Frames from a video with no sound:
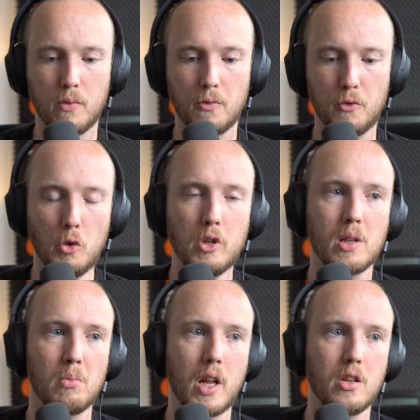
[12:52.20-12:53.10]
fluid
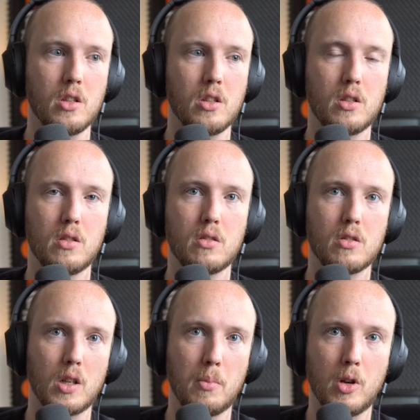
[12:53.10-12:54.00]
simulations
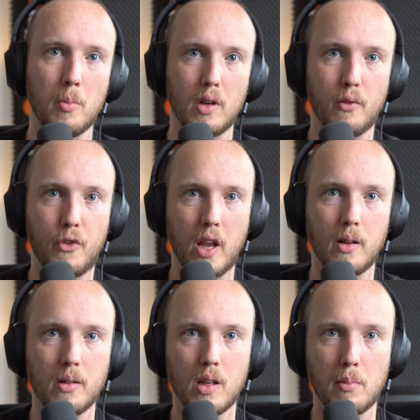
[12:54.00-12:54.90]
started becoming a
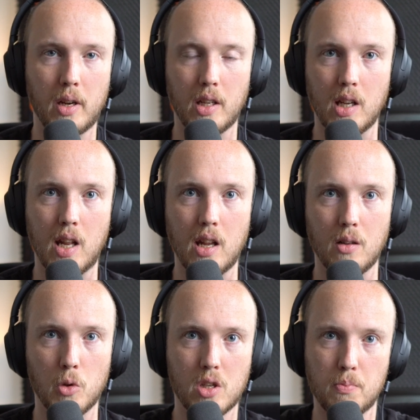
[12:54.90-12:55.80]
thing, like back in the day,
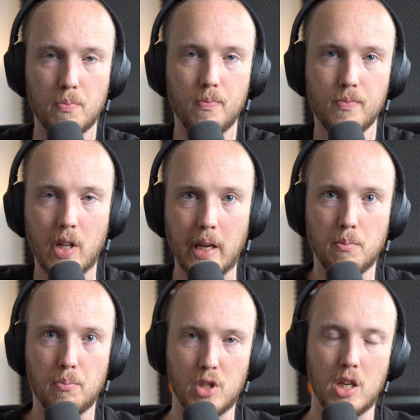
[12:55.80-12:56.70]
there was
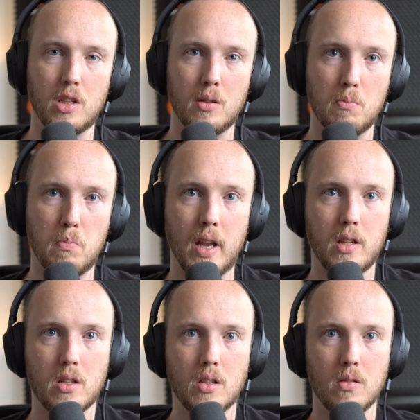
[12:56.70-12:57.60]
like
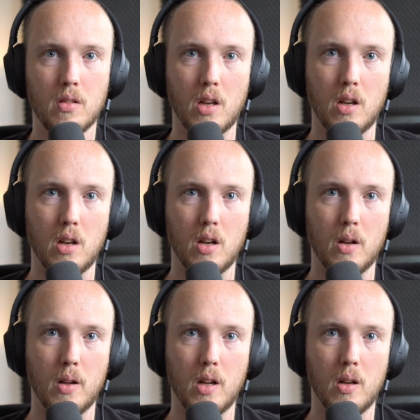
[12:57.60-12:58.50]
position-based
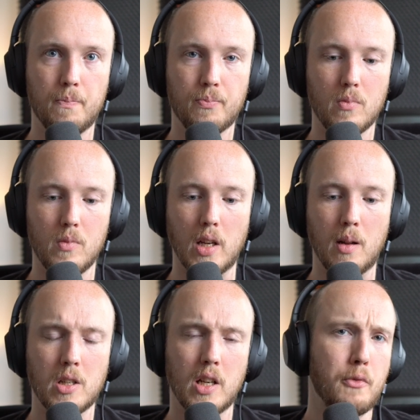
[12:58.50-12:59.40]

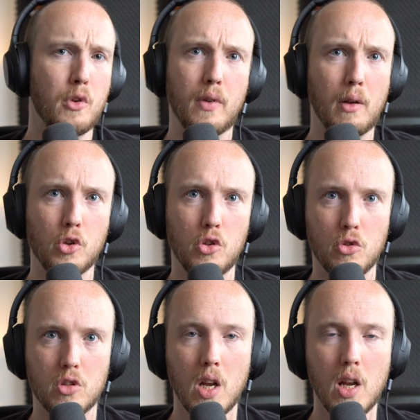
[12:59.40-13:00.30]
dynamic. Like if you have ever
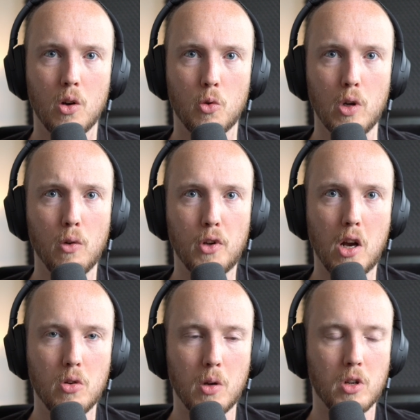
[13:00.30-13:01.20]
used
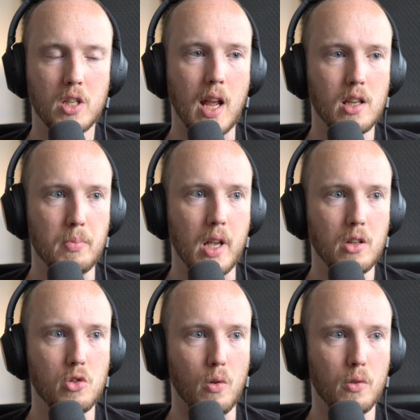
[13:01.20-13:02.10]
RealFlow, there was the
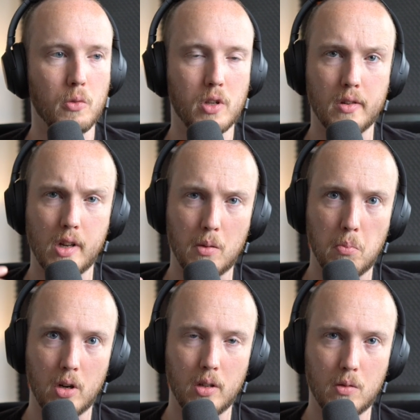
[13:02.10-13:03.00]
SPH solver, which is like
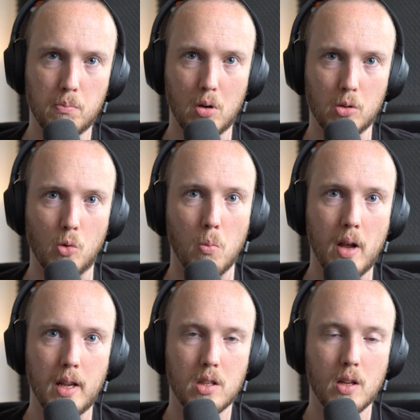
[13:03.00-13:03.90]

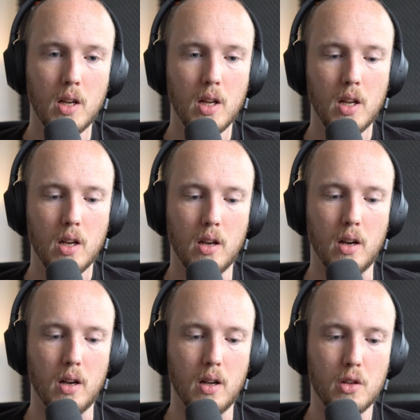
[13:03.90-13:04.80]
particle-based
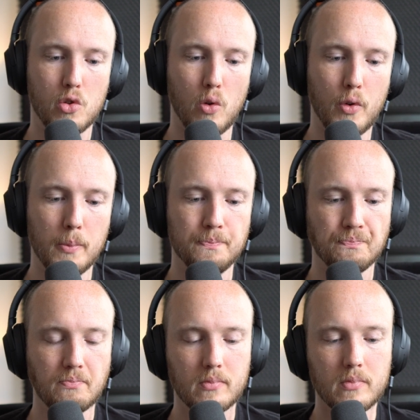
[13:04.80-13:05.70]
solver.
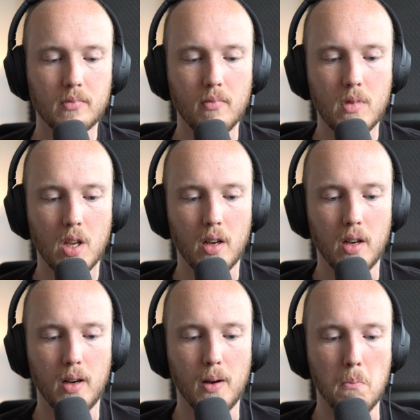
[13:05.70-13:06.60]

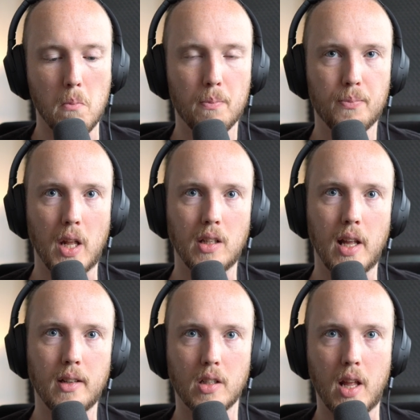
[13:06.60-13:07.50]
Then
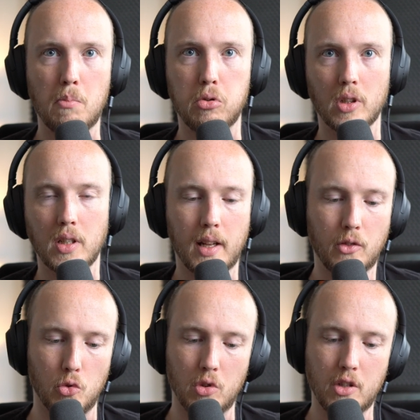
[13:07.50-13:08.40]
later they ported
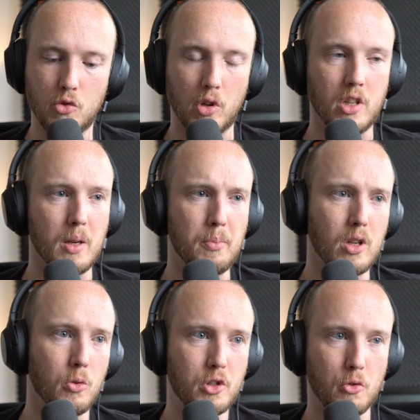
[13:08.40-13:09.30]
that to the
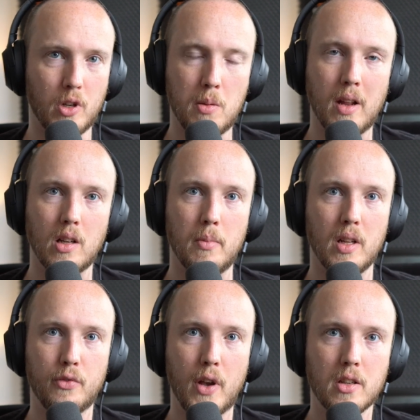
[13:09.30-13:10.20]
GPU, which already made it a
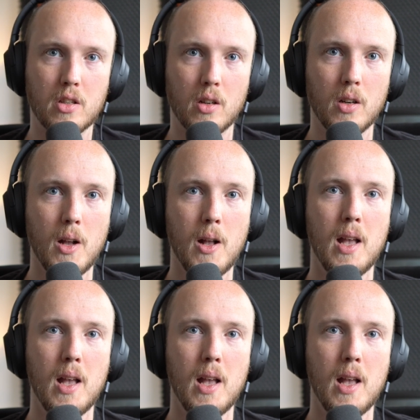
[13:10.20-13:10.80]
bit faster,